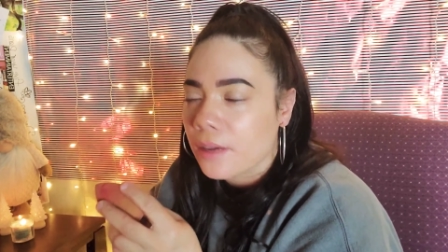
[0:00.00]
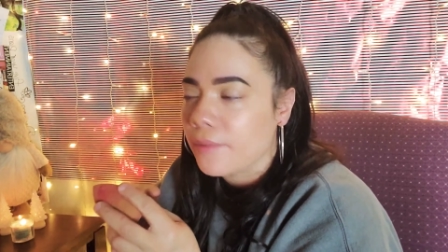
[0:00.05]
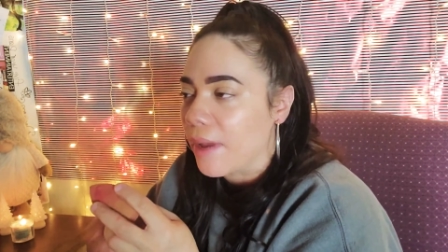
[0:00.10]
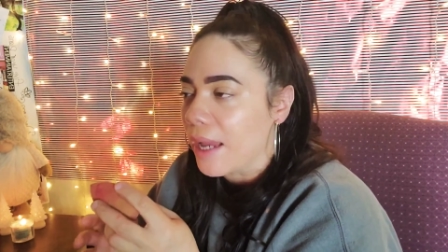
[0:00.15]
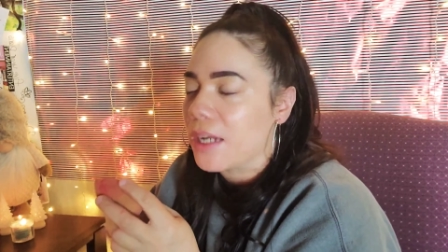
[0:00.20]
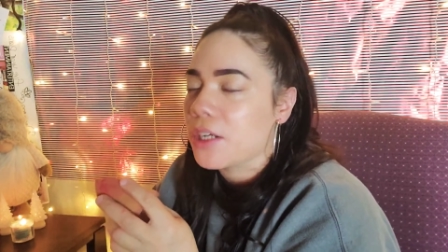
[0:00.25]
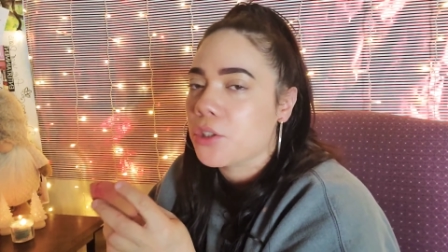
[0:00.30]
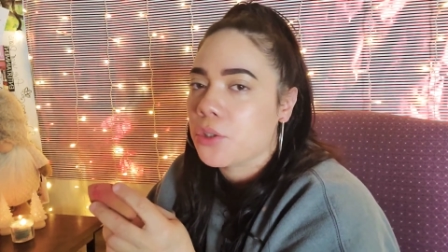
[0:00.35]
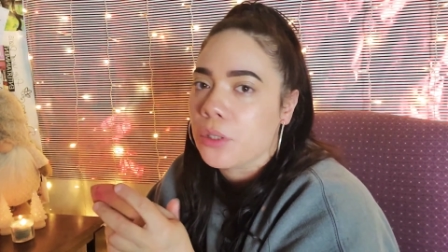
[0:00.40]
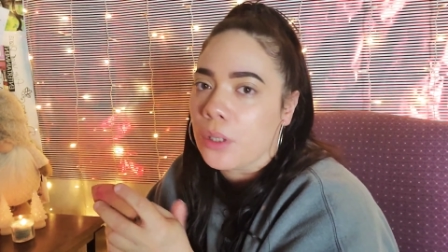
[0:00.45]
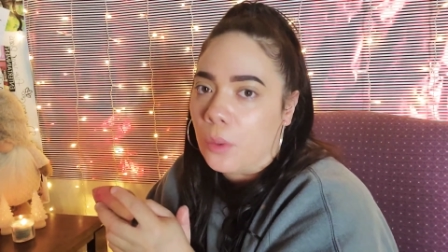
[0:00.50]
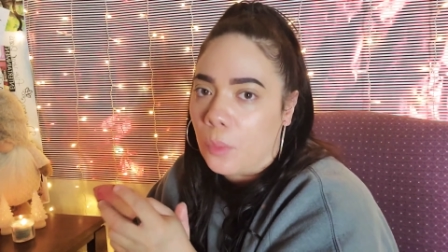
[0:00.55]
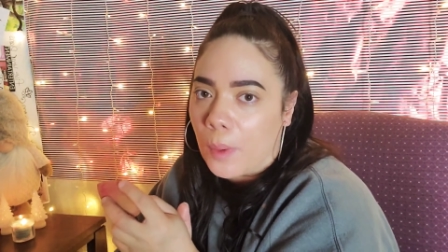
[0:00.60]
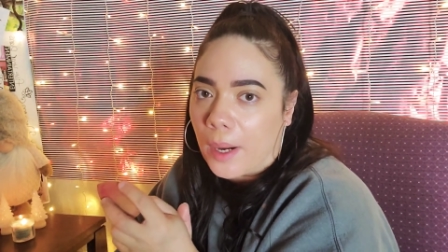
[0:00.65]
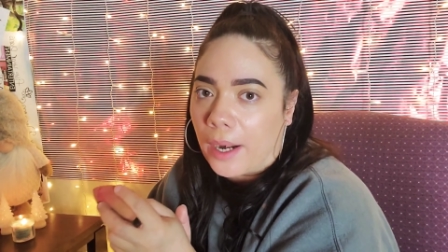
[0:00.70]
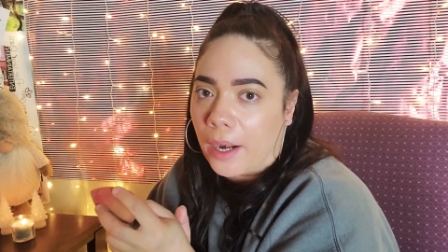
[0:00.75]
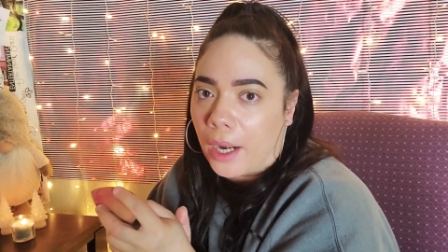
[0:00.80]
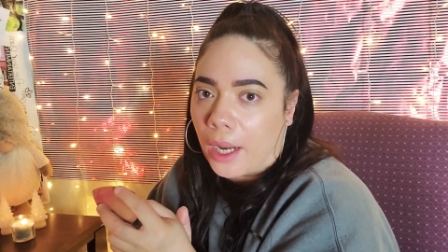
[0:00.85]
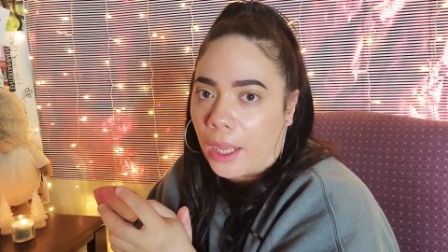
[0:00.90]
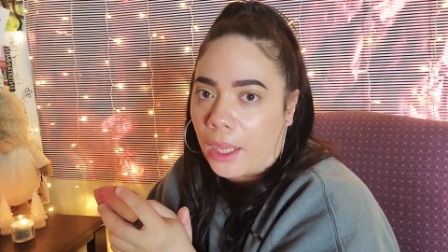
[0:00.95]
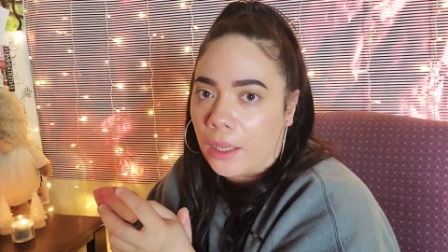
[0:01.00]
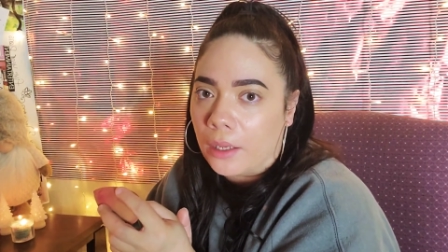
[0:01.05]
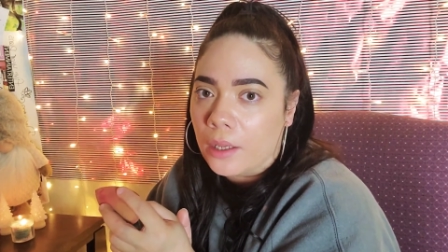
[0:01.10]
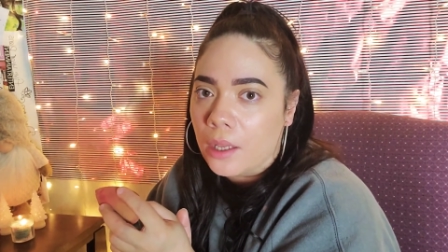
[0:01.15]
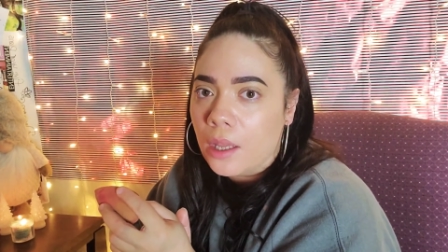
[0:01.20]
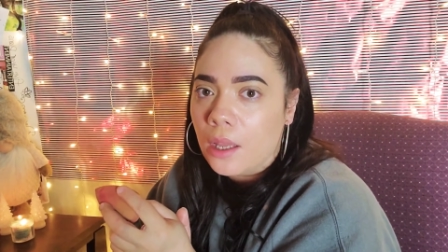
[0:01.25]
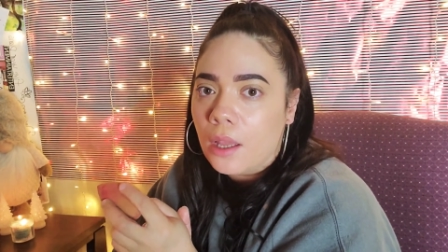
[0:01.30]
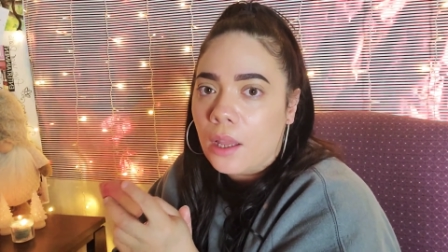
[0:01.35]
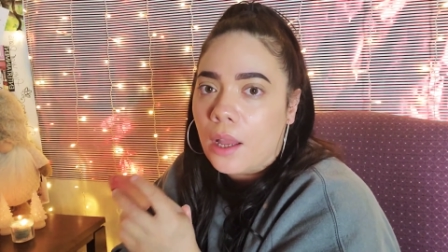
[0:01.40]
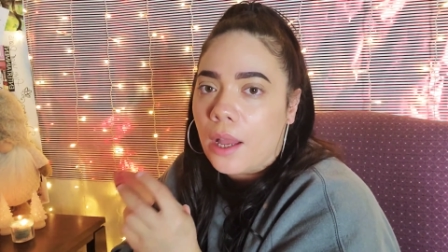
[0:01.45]
of actually wearing
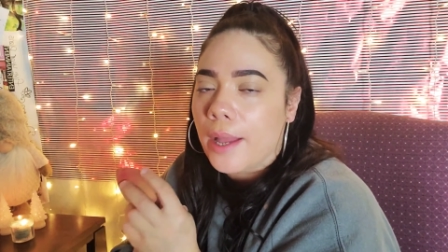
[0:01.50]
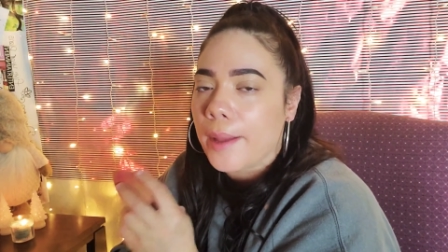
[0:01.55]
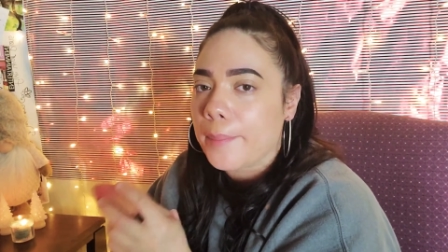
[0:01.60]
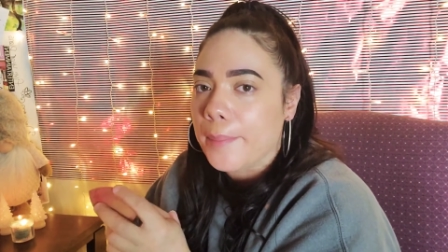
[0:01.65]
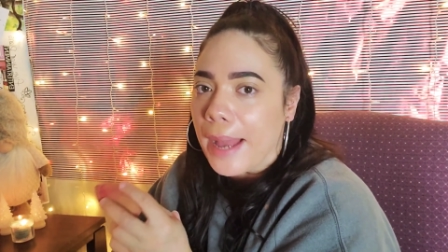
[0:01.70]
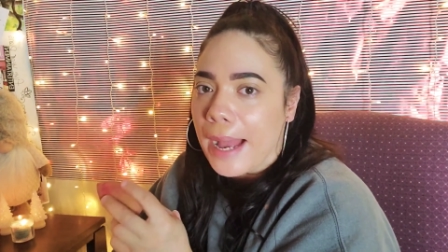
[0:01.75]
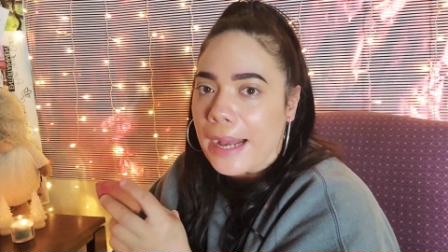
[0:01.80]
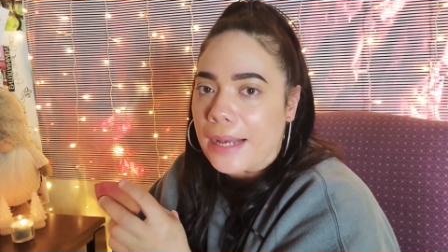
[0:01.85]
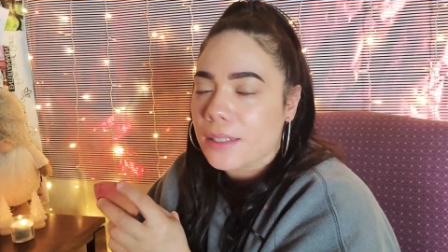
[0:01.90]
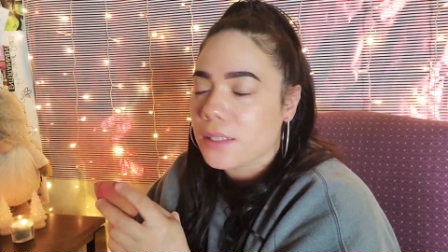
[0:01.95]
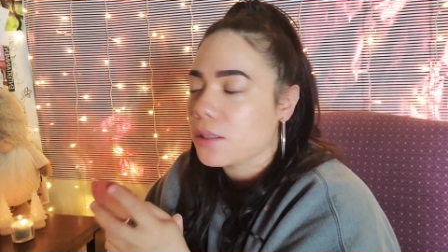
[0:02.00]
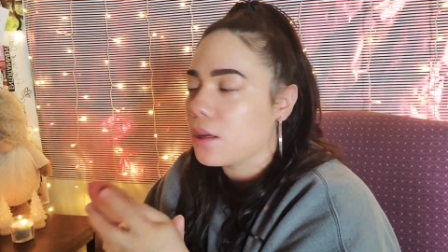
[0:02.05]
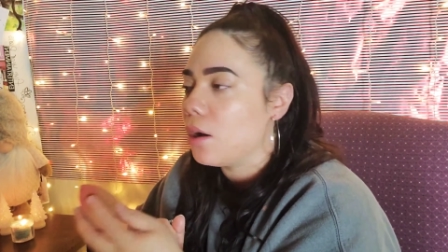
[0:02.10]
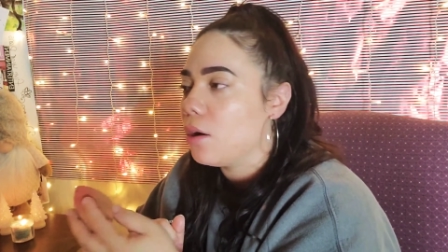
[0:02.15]
a mask.